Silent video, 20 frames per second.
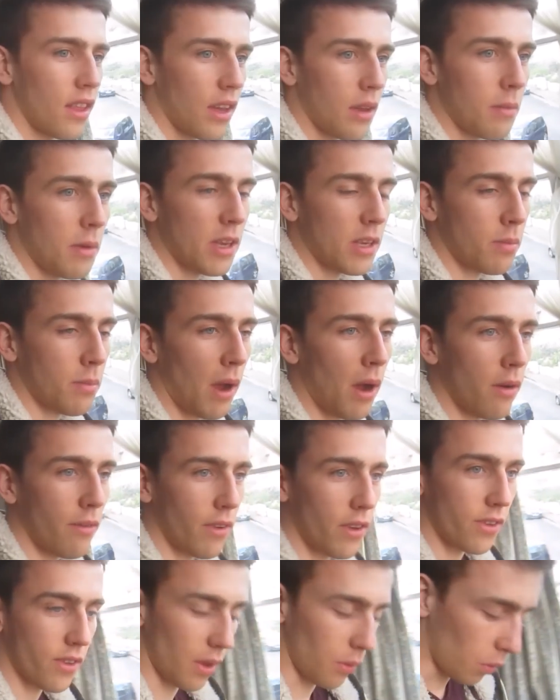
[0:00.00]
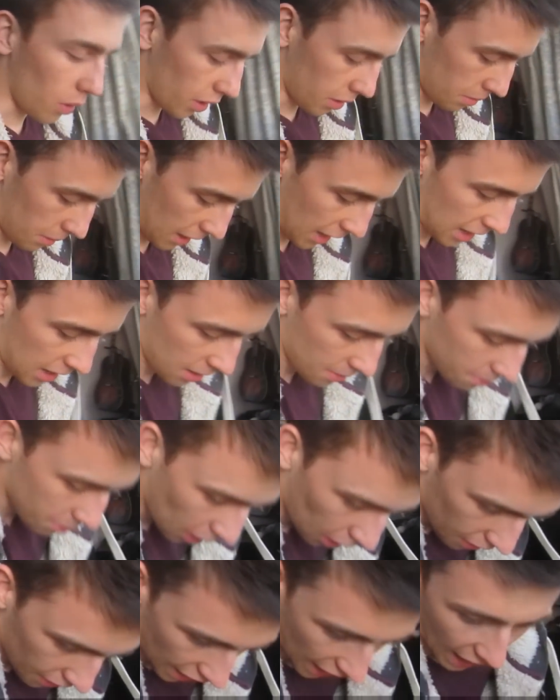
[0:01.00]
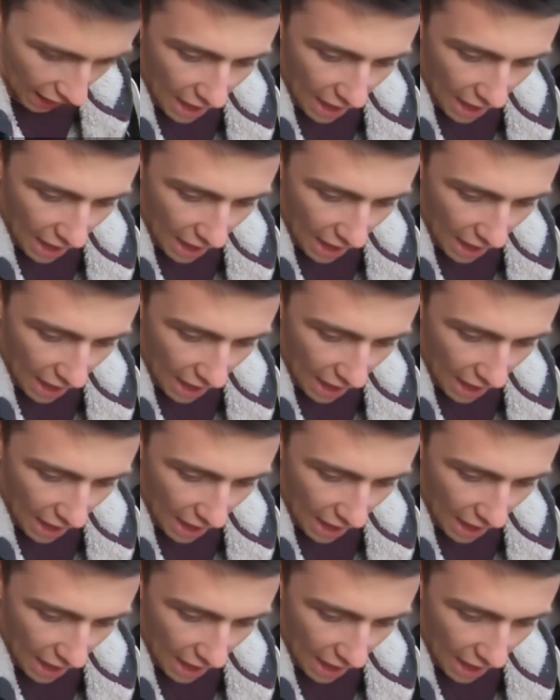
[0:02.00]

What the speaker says: They can be as powerful as they want to be, but they're